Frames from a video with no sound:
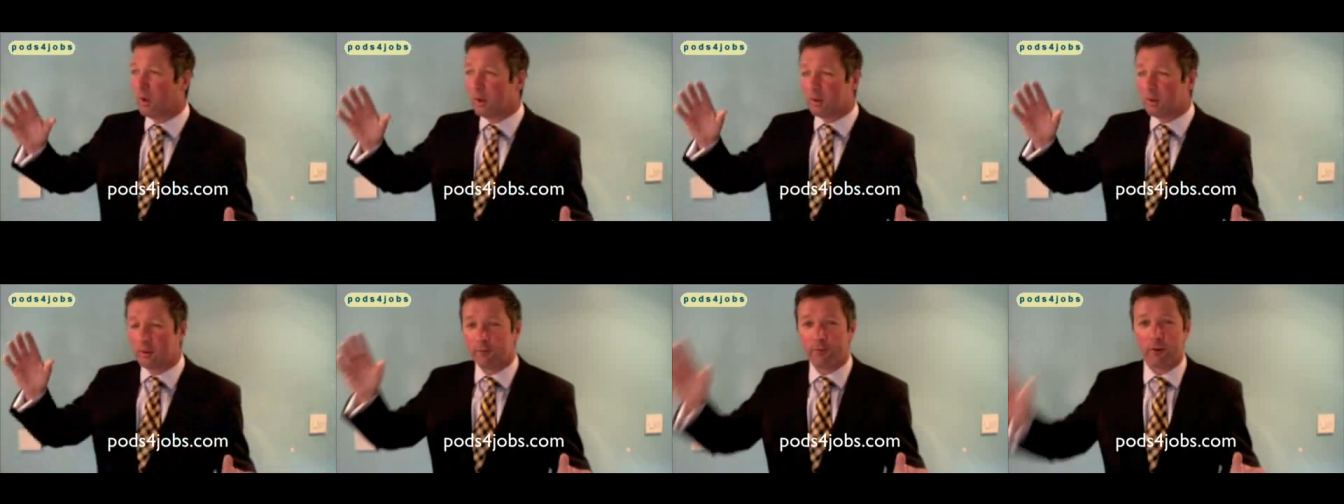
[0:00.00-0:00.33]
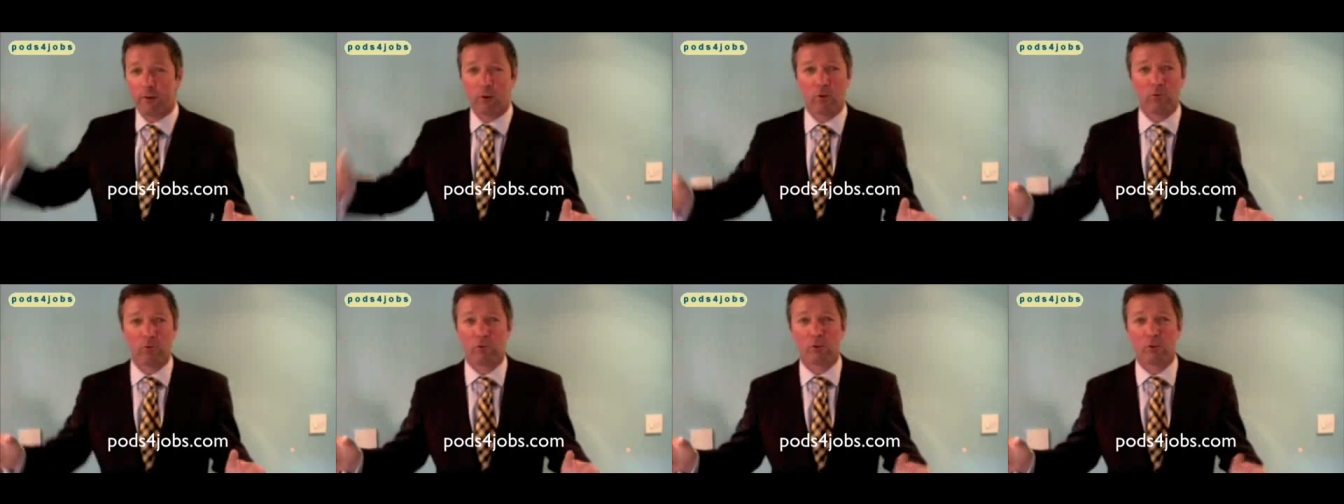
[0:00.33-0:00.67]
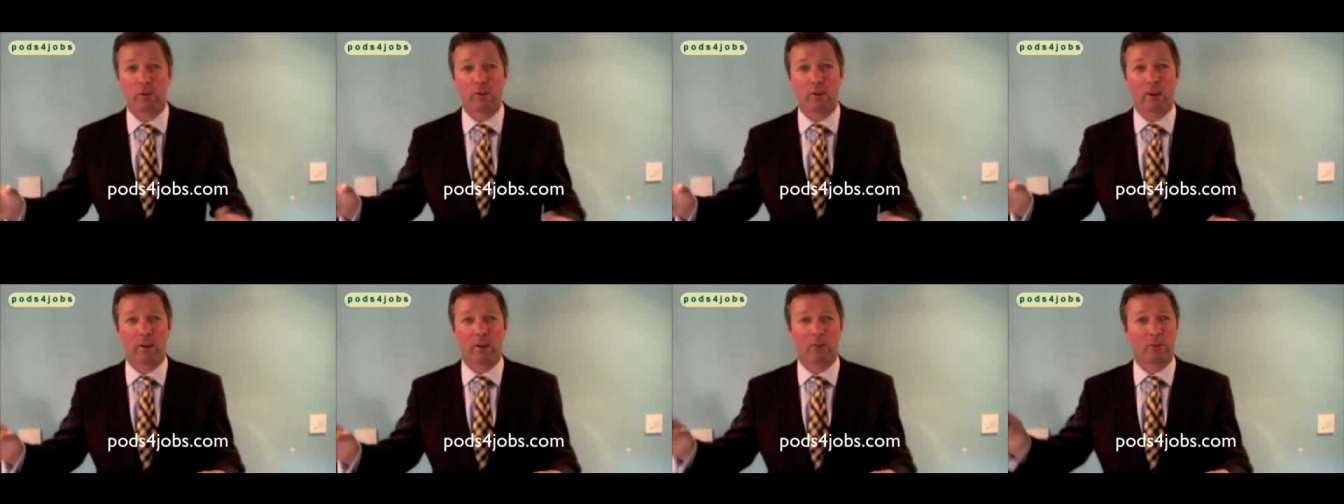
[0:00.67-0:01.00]
the voluntary
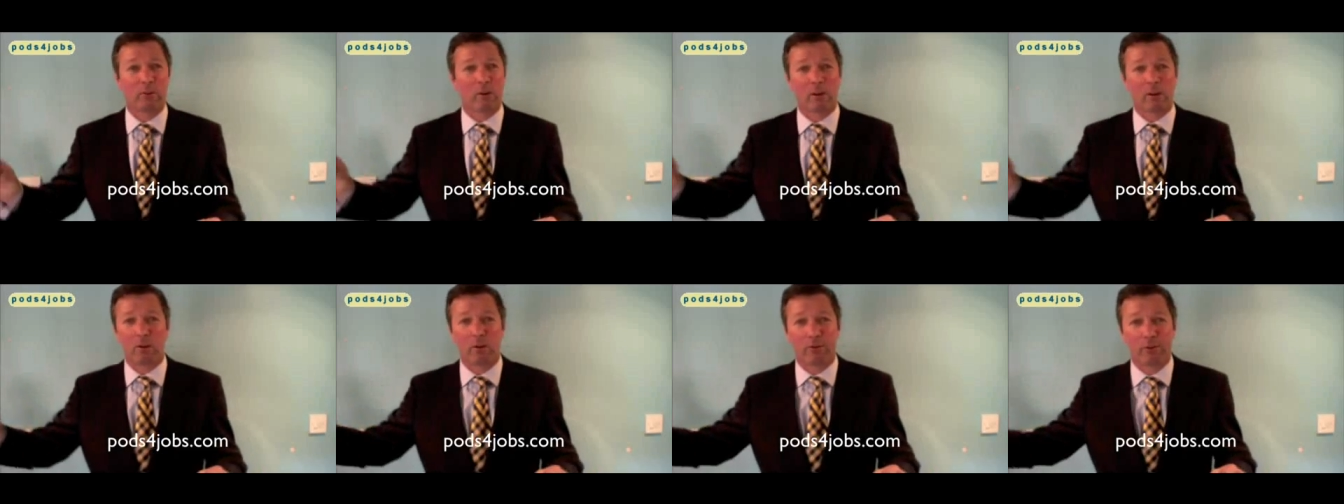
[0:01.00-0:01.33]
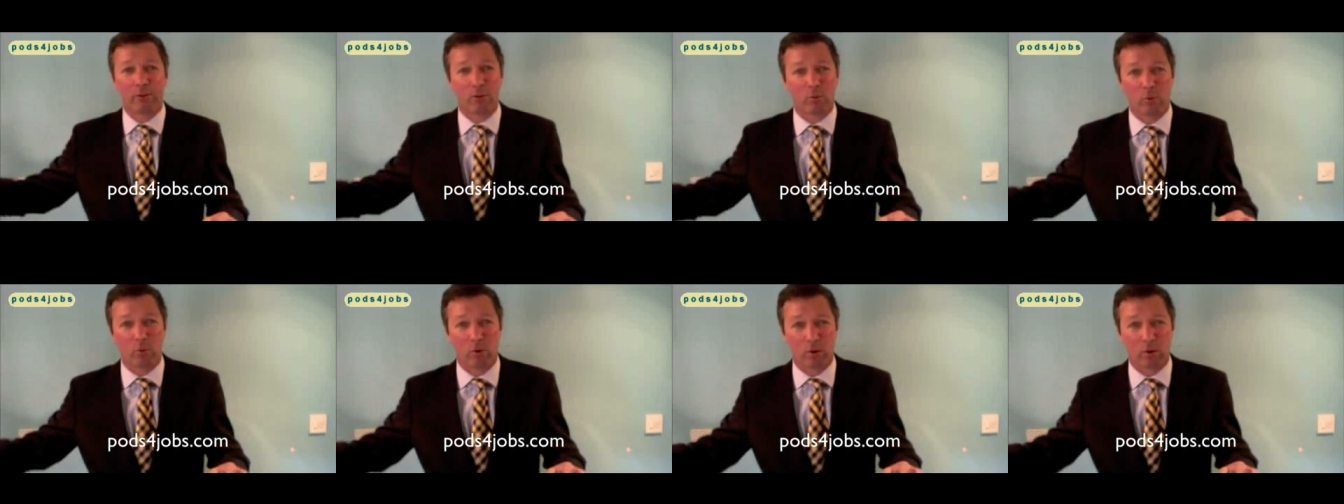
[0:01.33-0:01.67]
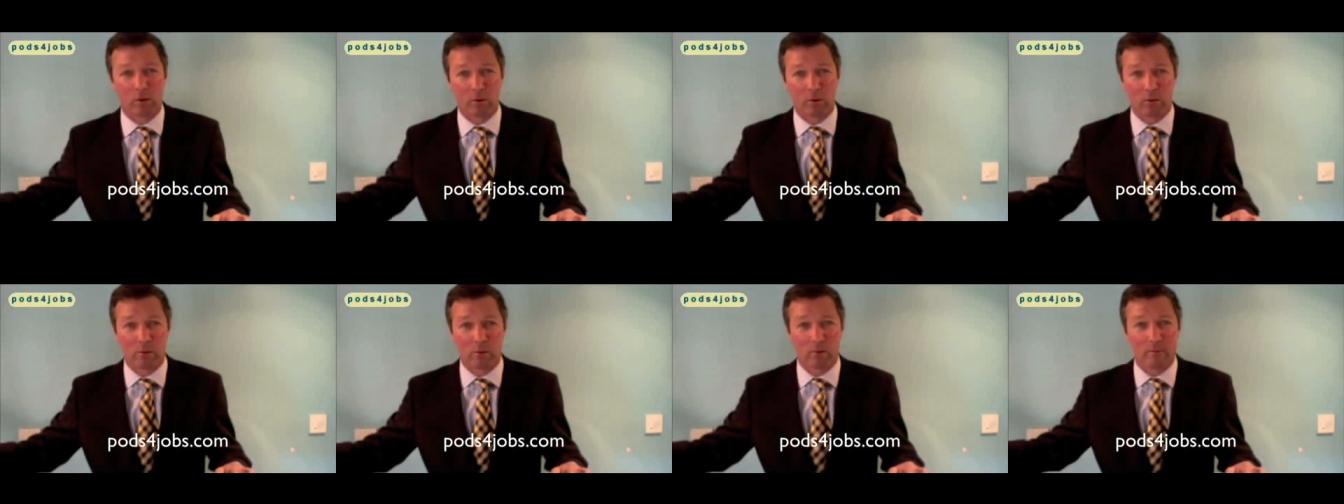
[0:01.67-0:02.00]
sector and office
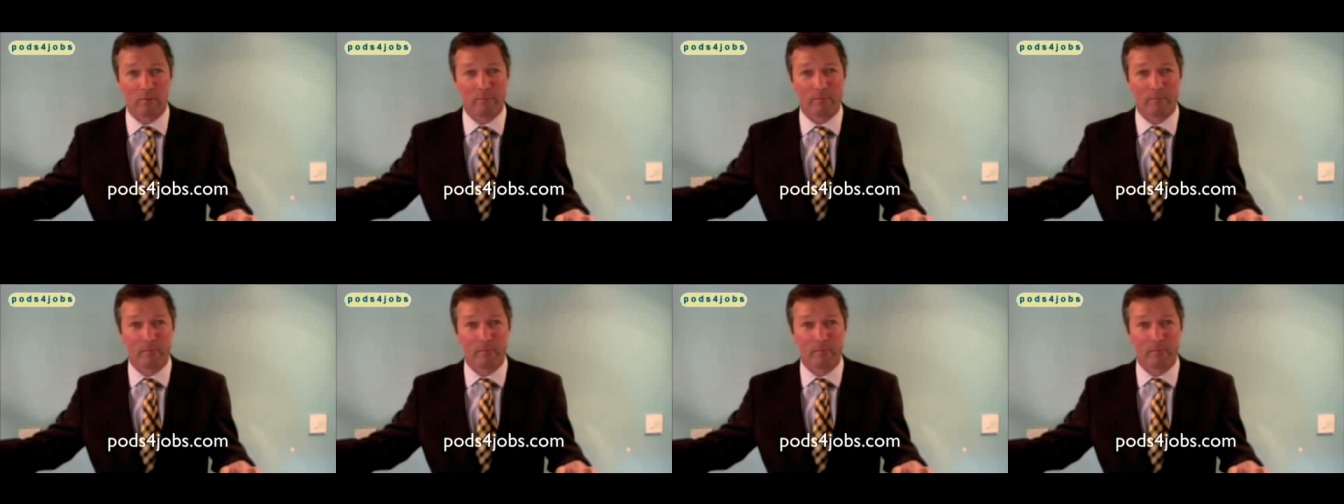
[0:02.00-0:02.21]
workers.